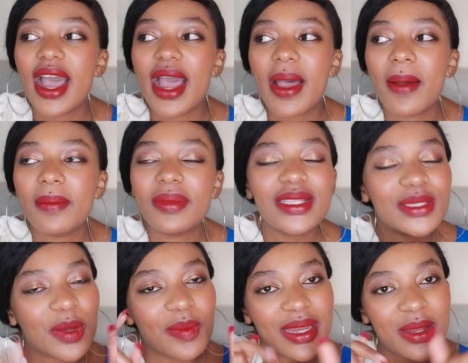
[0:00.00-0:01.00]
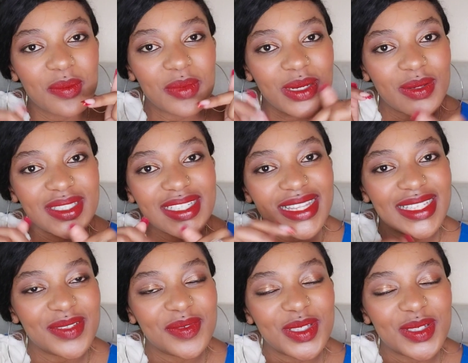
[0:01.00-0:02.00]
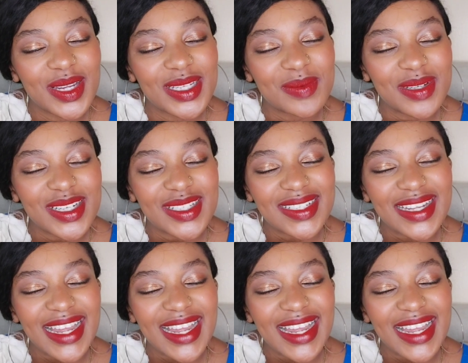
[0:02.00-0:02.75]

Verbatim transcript: um please comment down below share this video as much as you